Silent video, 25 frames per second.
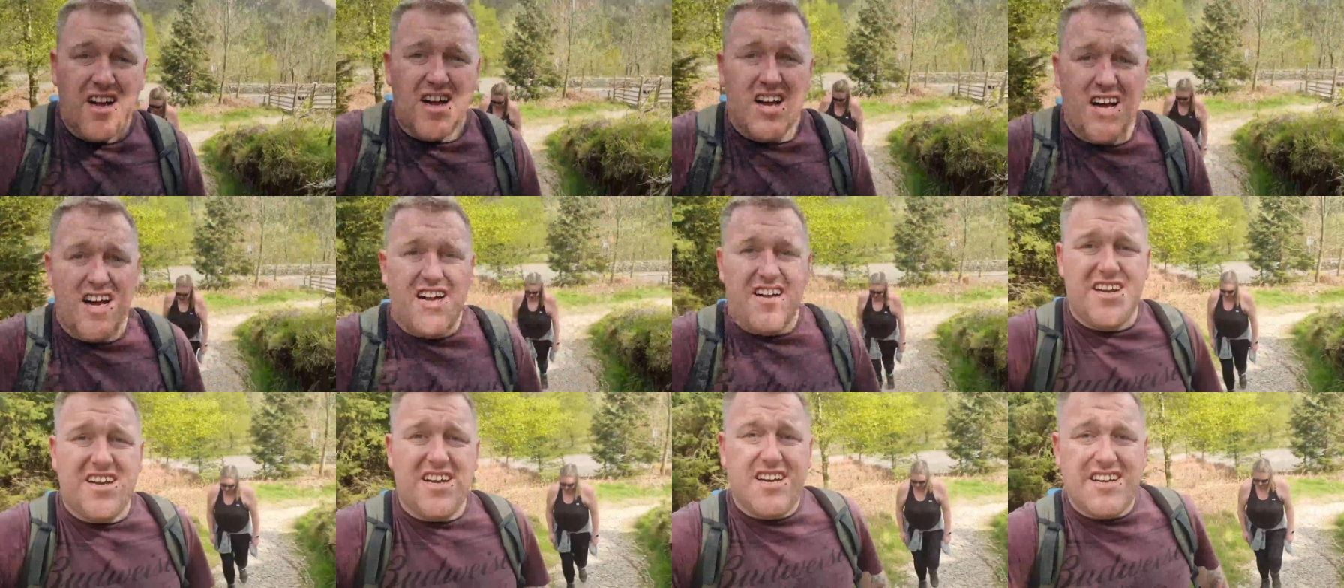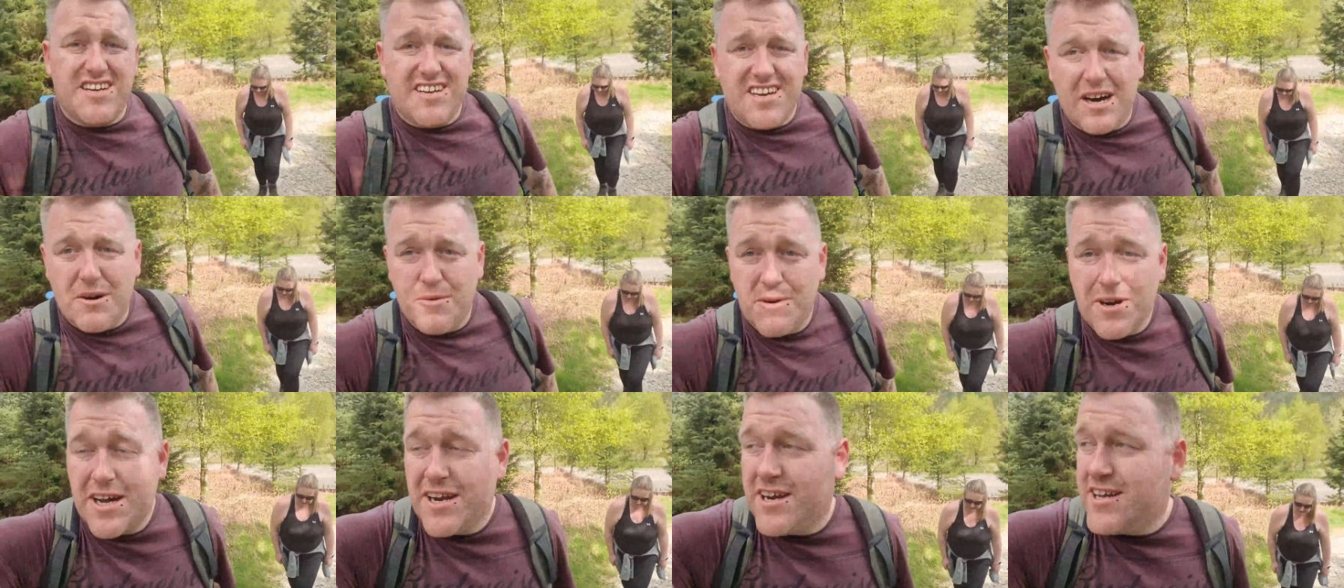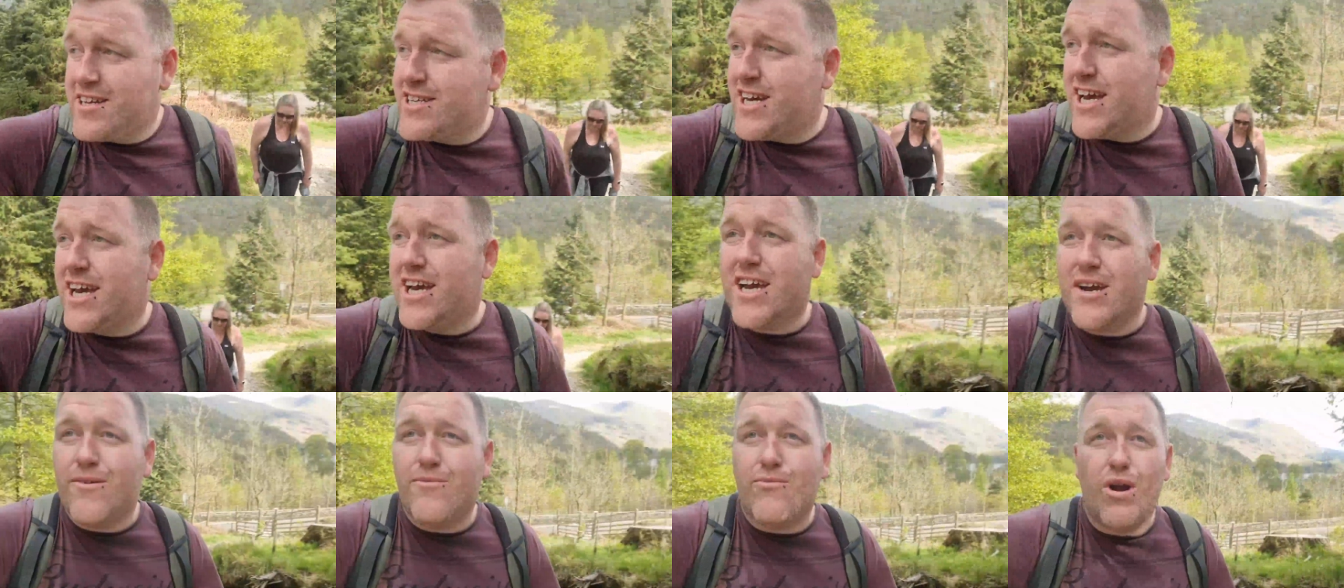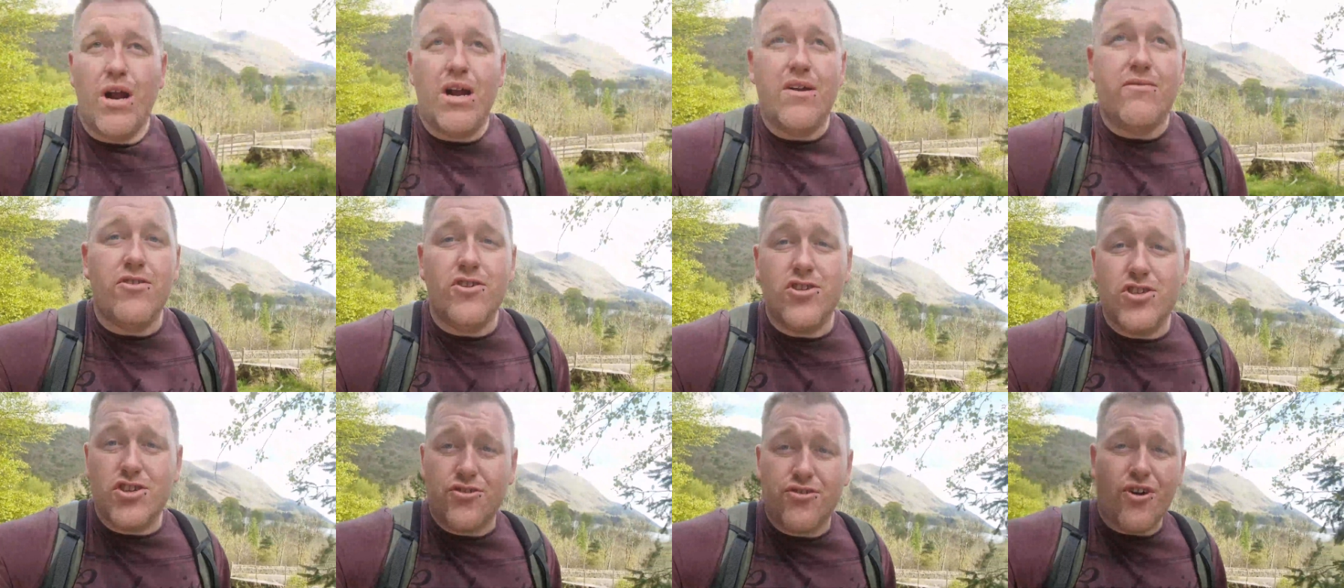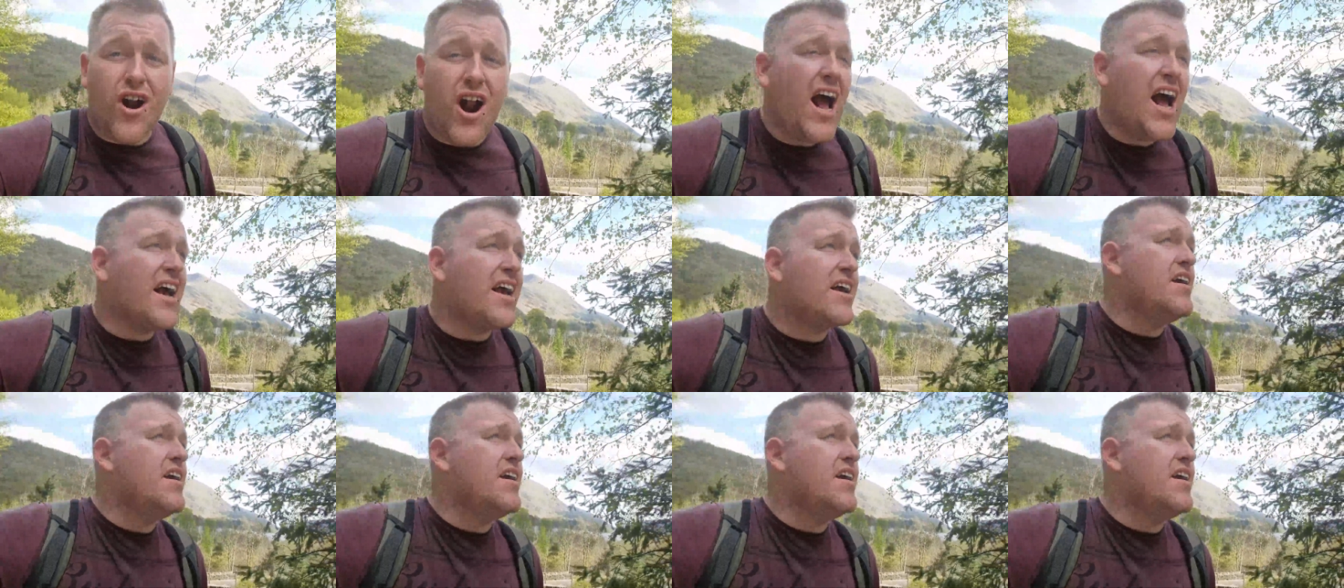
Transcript: And uh, now we're going to take him Raven's Crag.